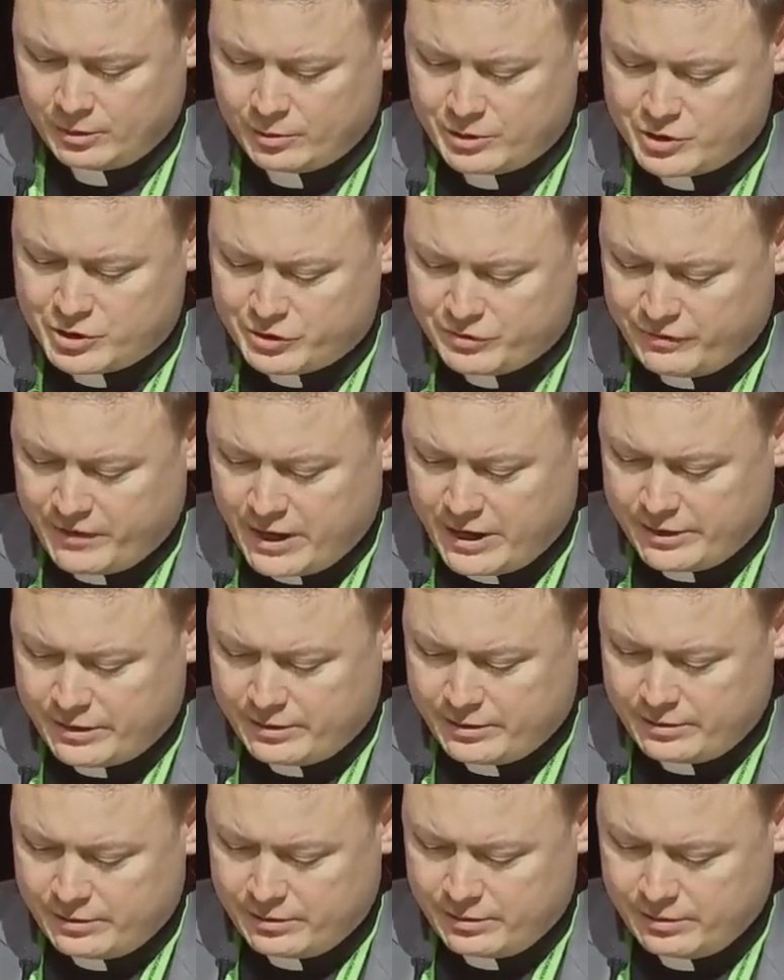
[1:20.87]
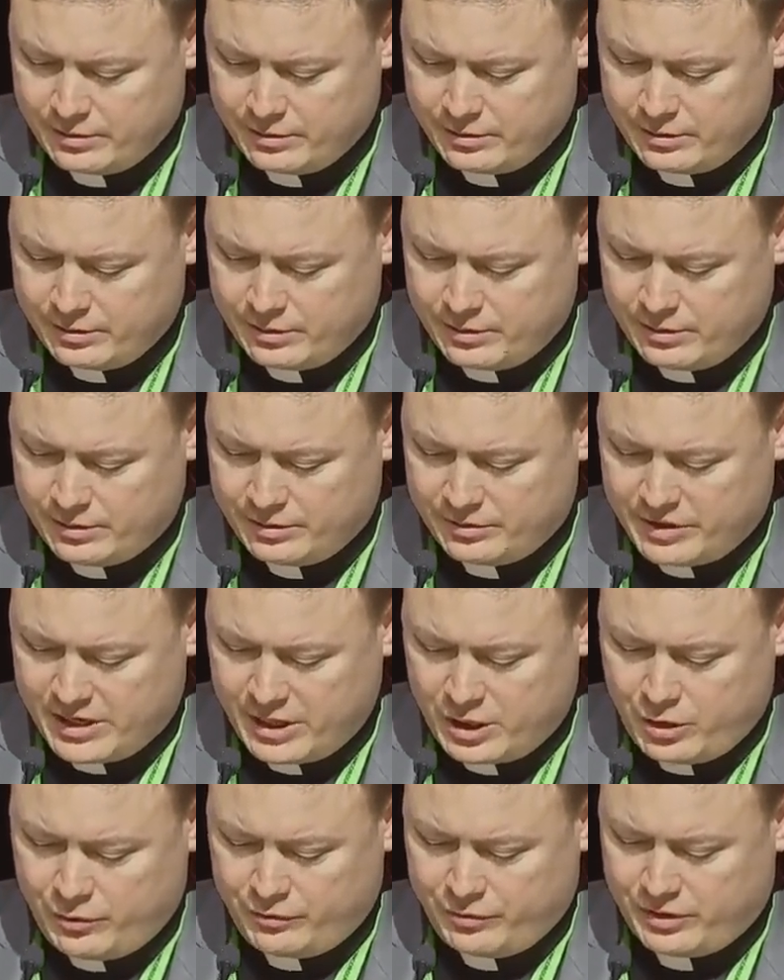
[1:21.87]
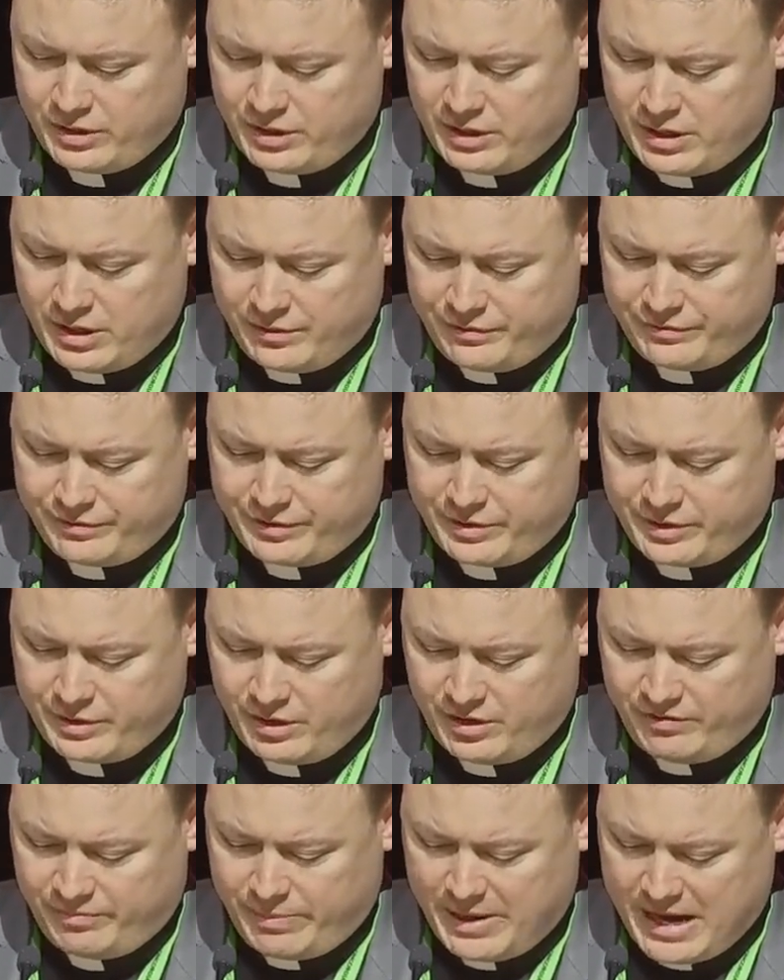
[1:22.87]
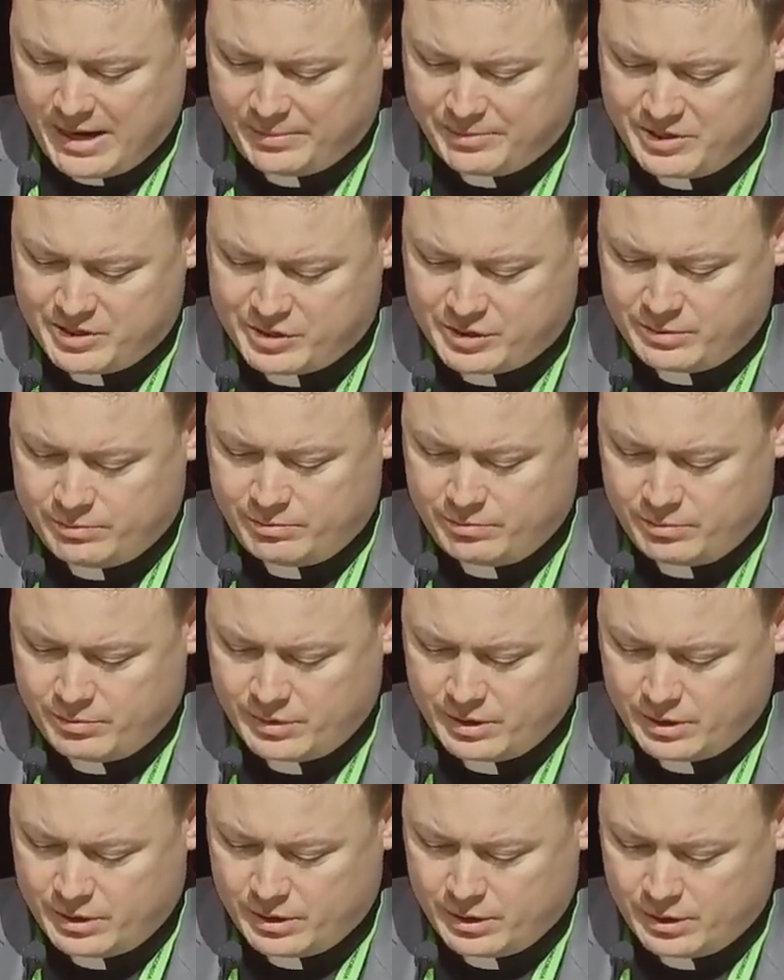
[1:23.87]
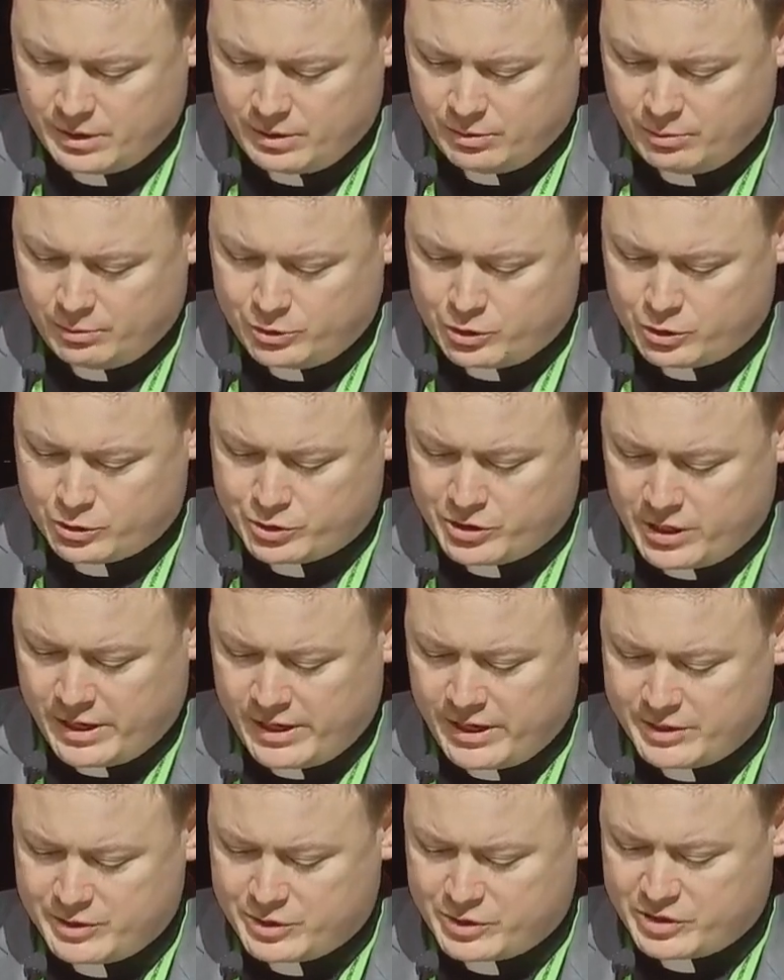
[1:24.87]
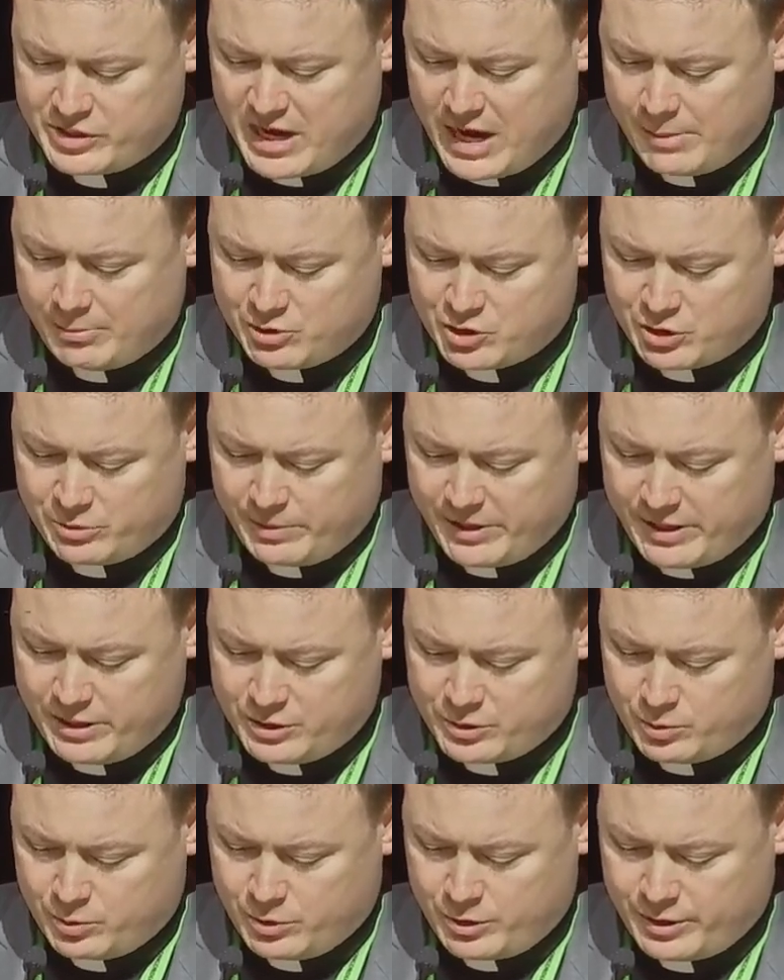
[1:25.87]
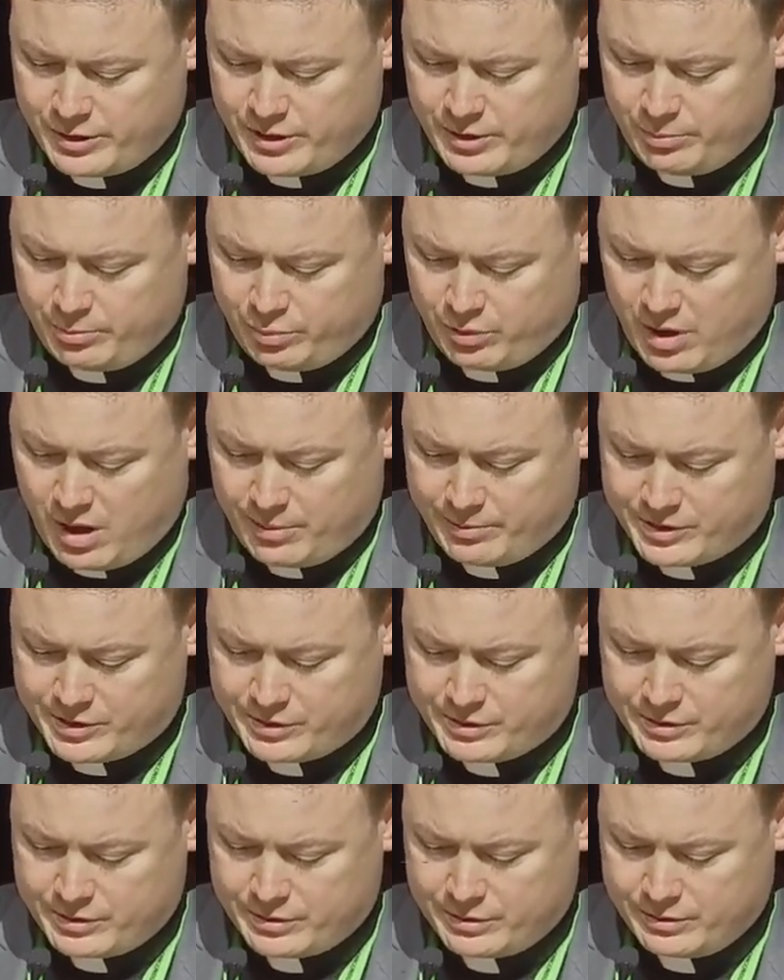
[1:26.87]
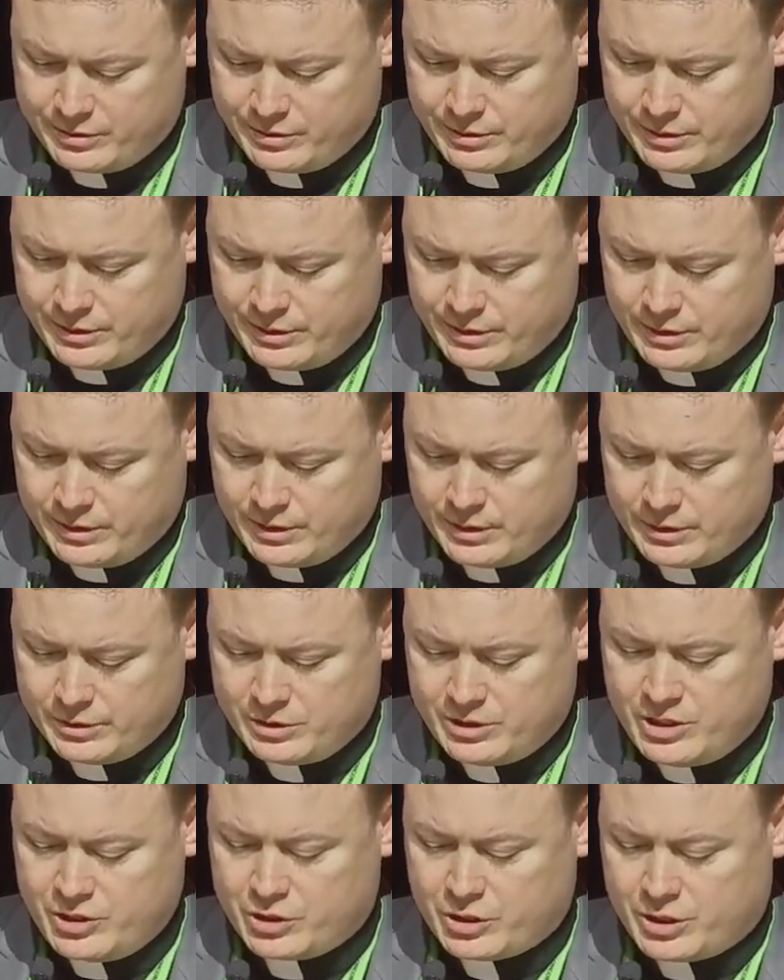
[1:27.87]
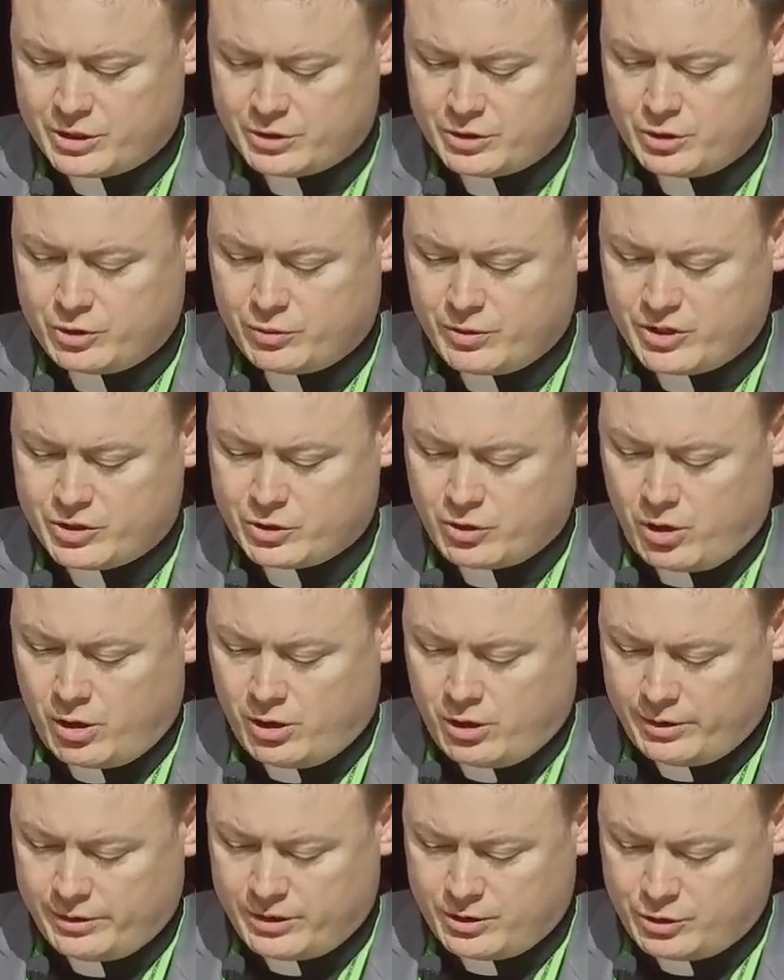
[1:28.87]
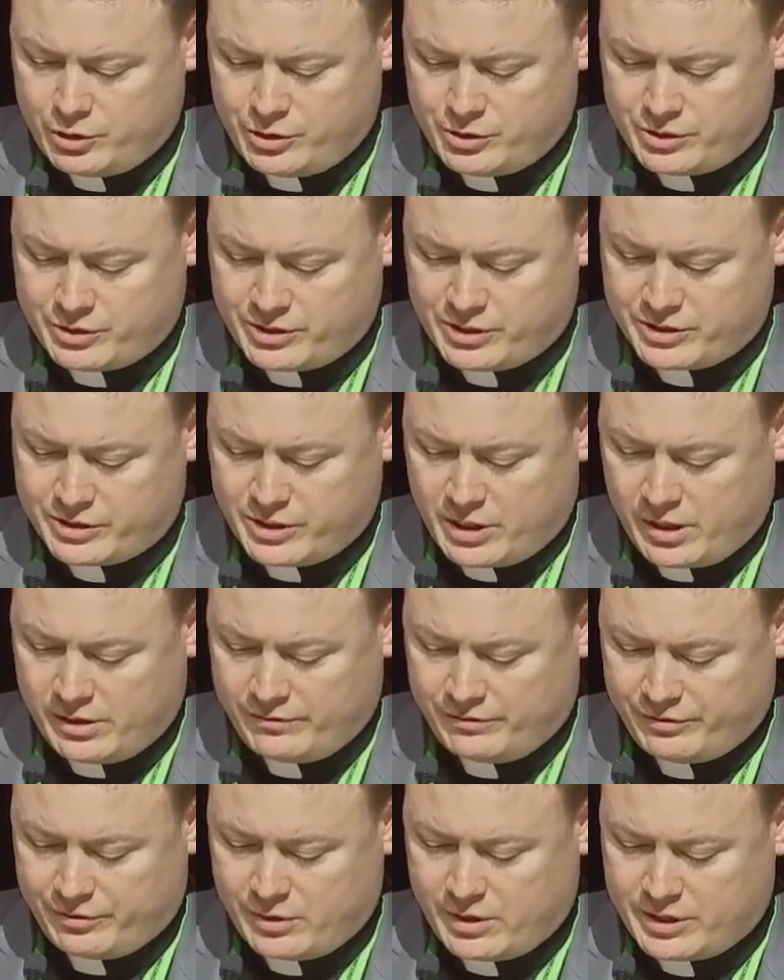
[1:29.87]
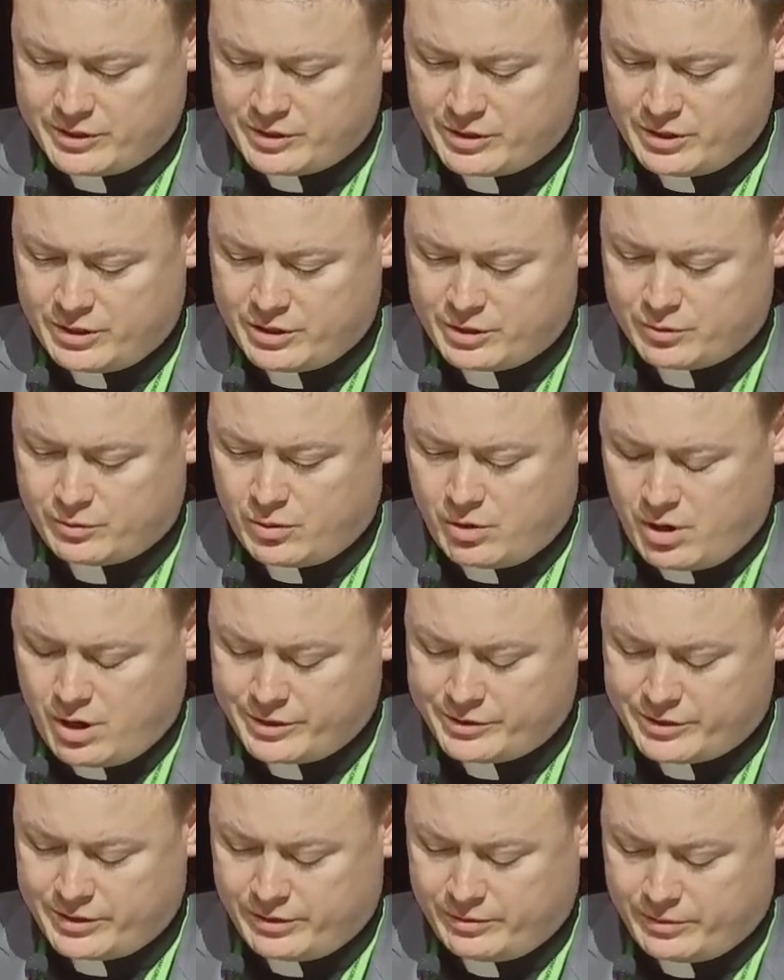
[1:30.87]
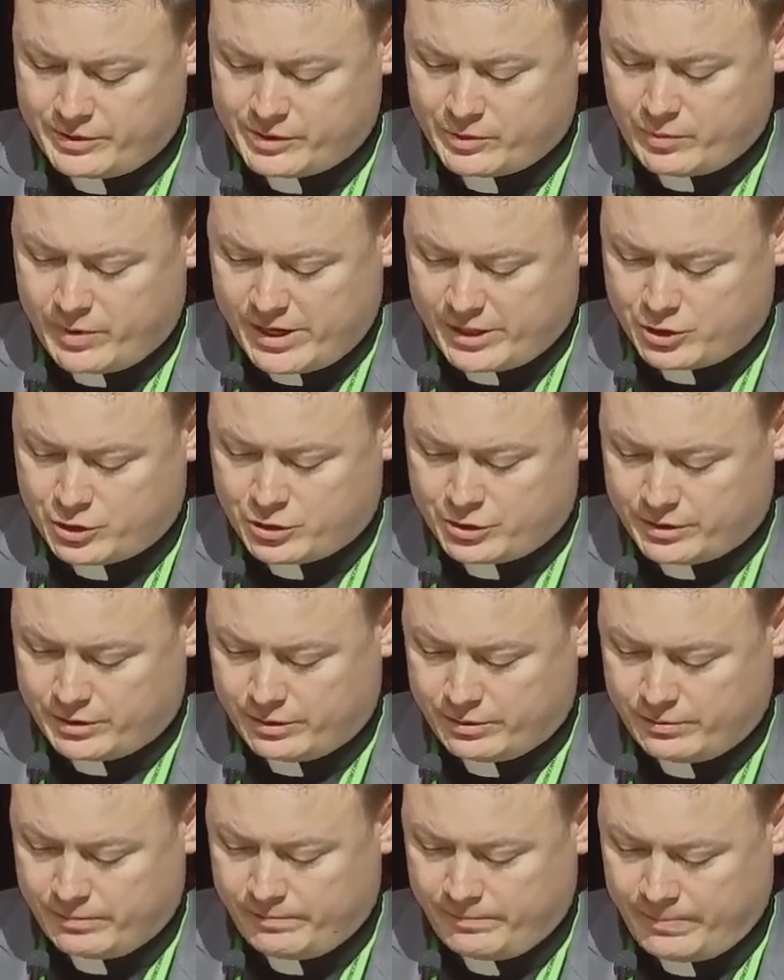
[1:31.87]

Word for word: Gracious Father, thank you for the gift of baptism, which your Son has established by his word and promise. Teach us to treasure all that Jesus has done for us in his cross and resurrection.